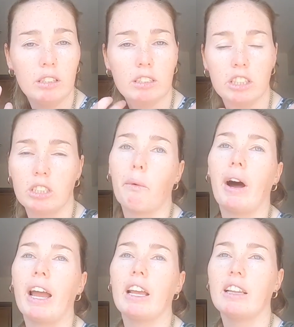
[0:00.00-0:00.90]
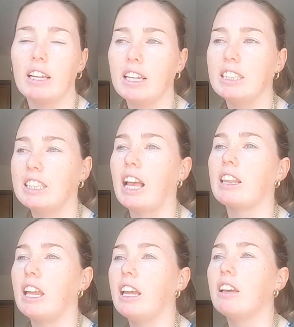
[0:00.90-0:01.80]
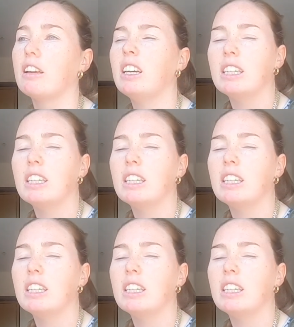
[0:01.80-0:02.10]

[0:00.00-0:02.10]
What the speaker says: just the way that his technique.